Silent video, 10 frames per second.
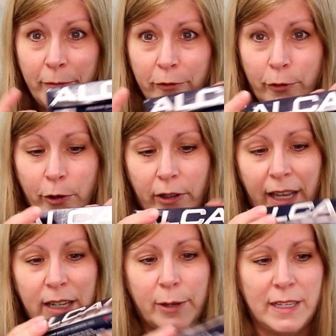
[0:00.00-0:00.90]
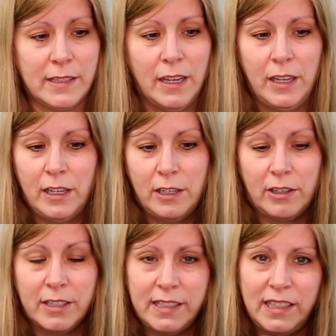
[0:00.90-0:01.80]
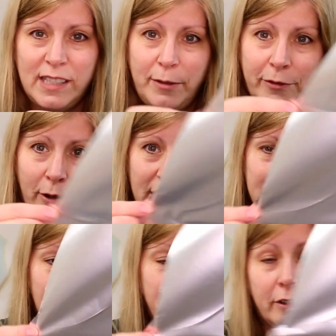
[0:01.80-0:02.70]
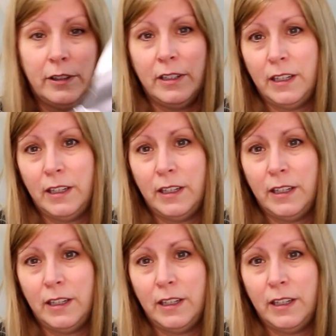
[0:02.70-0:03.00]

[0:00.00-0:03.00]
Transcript: foil. Anyways, you're all seen this before. It's silver.